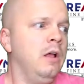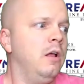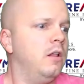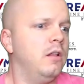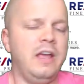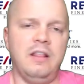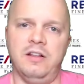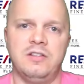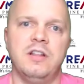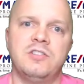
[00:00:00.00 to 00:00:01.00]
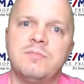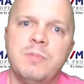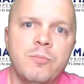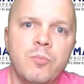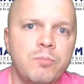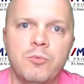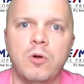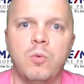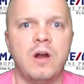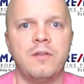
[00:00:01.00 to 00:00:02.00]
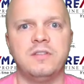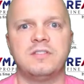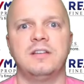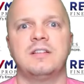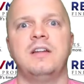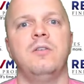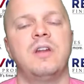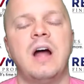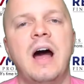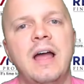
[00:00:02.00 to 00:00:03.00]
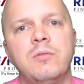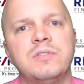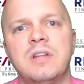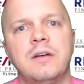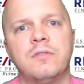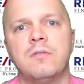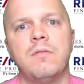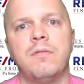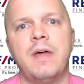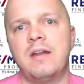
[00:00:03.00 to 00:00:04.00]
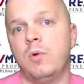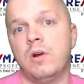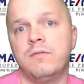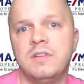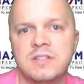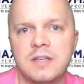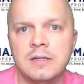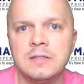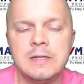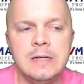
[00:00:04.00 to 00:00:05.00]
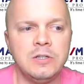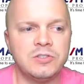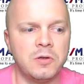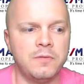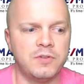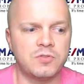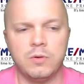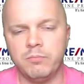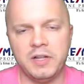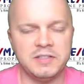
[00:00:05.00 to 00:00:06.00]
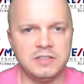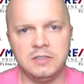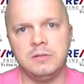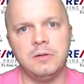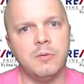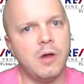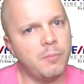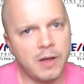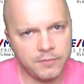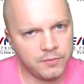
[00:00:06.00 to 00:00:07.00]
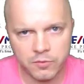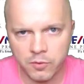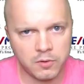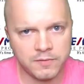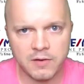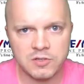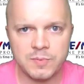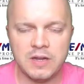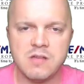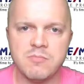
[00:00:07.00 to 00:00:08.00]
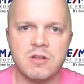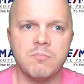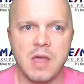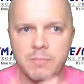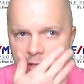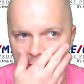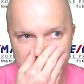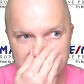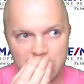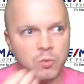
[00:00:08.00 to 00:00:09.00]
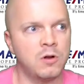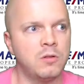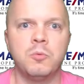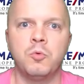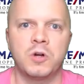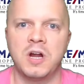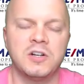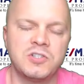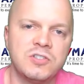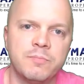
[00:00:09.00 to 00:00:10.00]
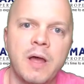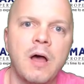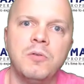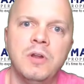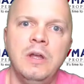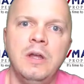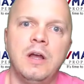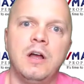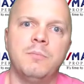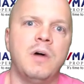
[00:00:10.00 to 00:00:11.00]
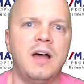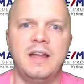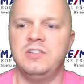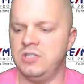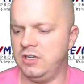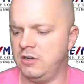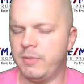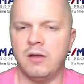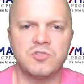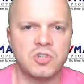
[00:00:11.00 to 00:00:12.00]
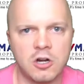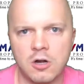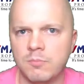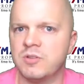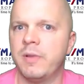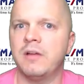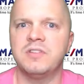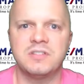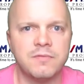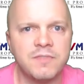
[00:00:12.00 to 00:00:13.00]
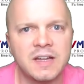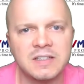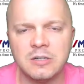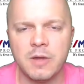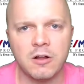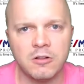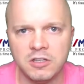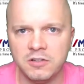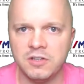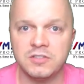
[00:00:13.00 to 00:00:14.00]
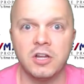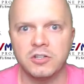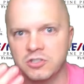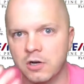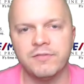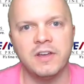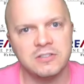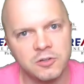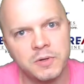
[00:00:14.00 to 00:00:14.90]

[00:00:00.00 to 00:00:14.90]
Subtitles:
hey, let's just be more aware of these things. I know that I was never that aware of these things. So if there's one blessing about the coronavirus pandemic, maybe it's that we're a little more conscious about hygiene, about germs, about disinfecting, about cleanliness, touching our face. Look what I